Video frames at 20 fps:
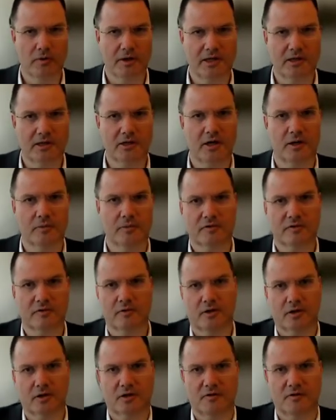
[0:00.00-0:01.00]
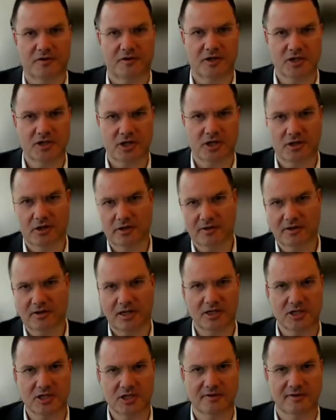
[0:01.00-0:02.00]
when it comes to artificial
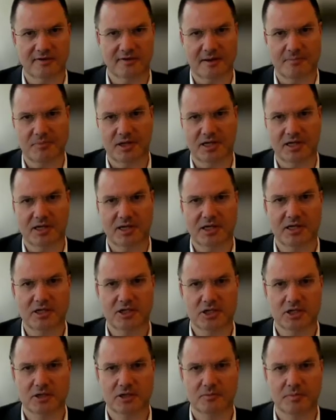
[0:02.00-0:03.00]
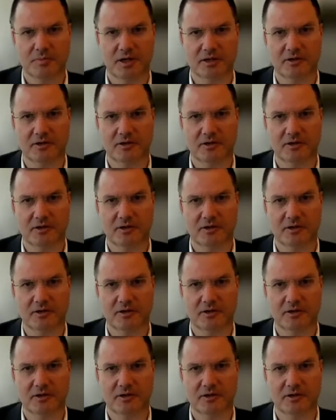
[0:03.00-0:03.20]
intelligence application.